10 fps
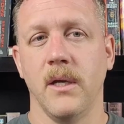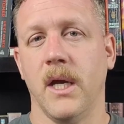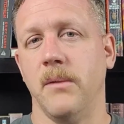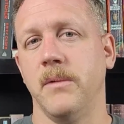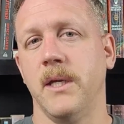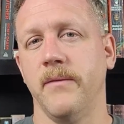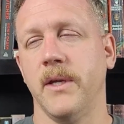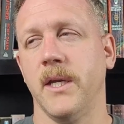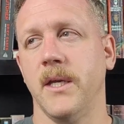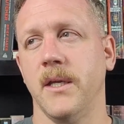I'm
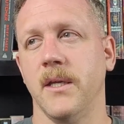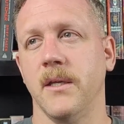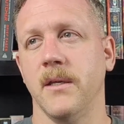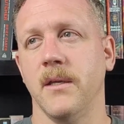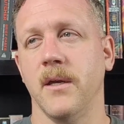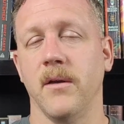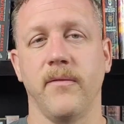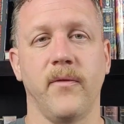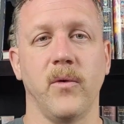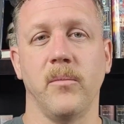giving it a
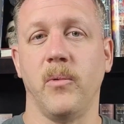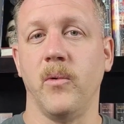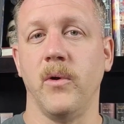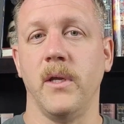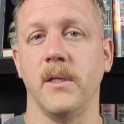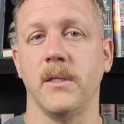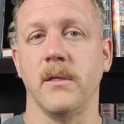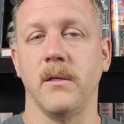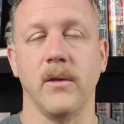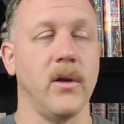4 point,
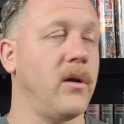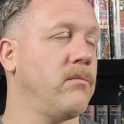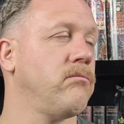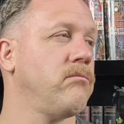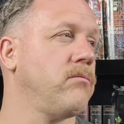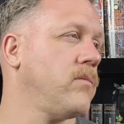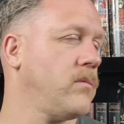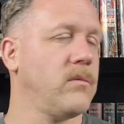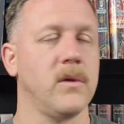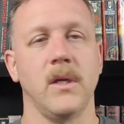no,
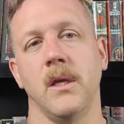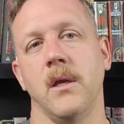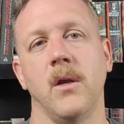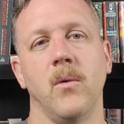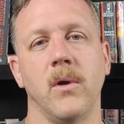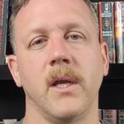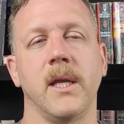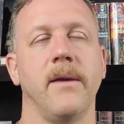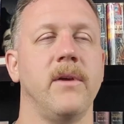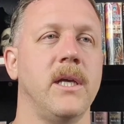we're going
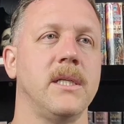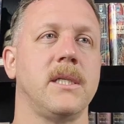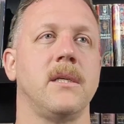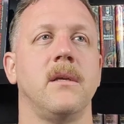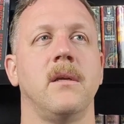to give it,